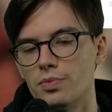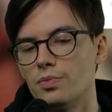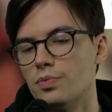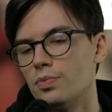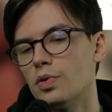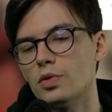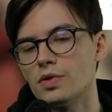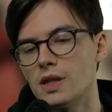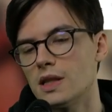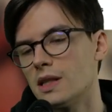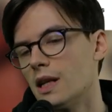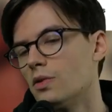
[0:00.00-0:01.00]

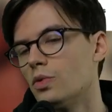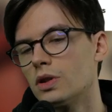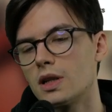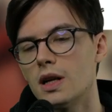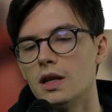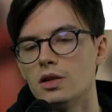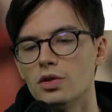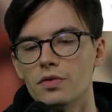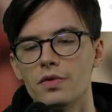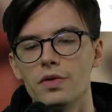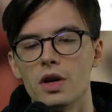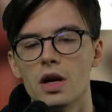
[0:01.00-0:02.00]
process and what kind of
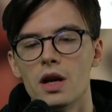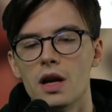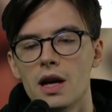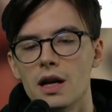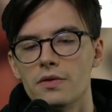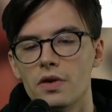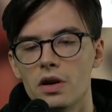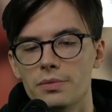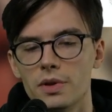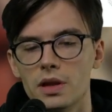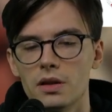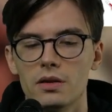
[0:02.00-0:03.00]

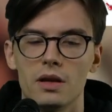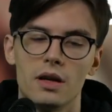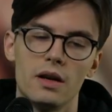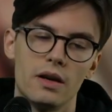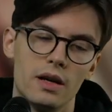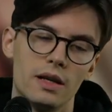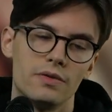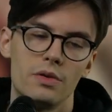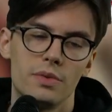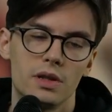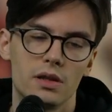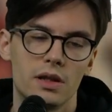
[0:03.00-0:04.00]

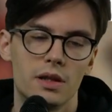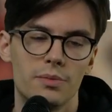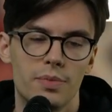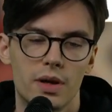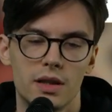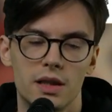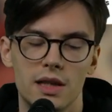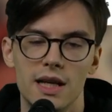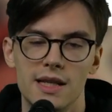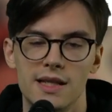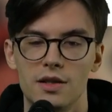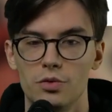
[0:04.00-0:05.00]
environmental impact it has,
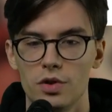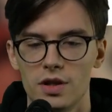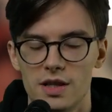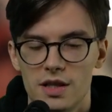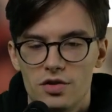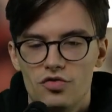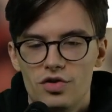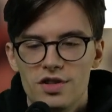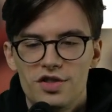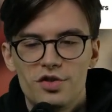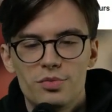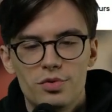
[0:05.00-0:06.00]
and what is the
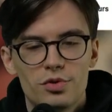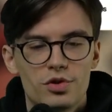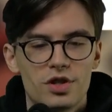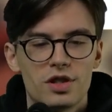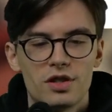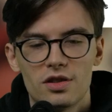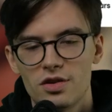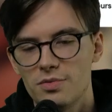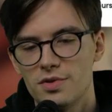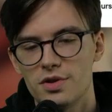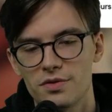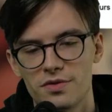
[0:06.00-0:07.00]
distribution in terms
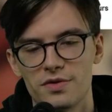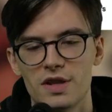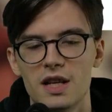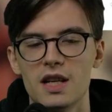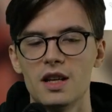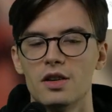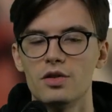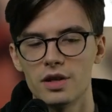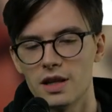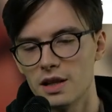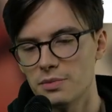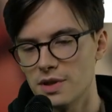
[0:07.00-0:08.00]
of all the
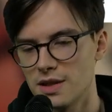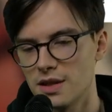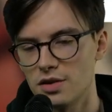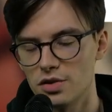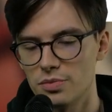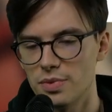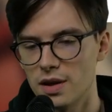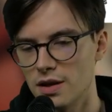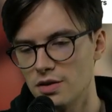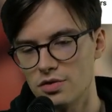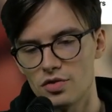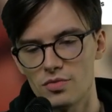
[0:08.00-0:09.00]
elements that you buy in
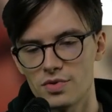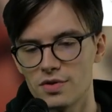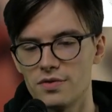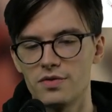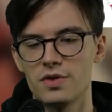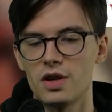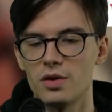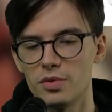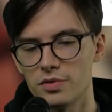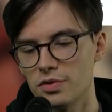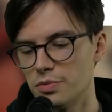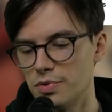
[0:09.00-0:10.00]
terms of carbon
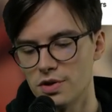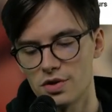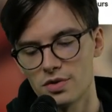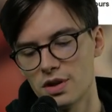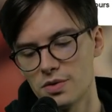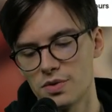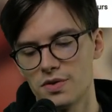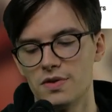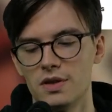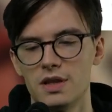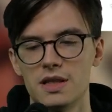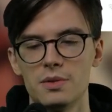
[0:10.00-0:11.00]
footprint. So this was very
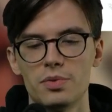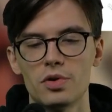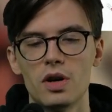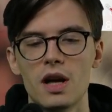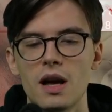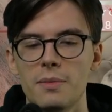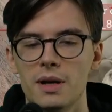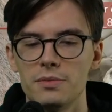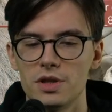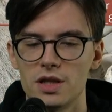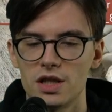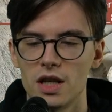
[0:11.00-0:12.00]
simple, but I'm
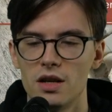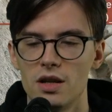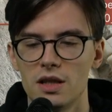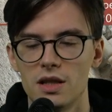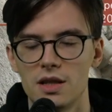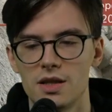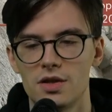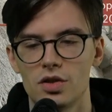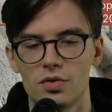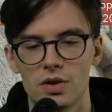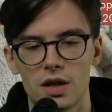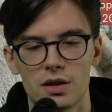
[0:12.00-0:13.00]
just sharing this so
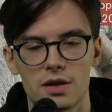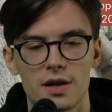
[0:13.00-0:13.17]
that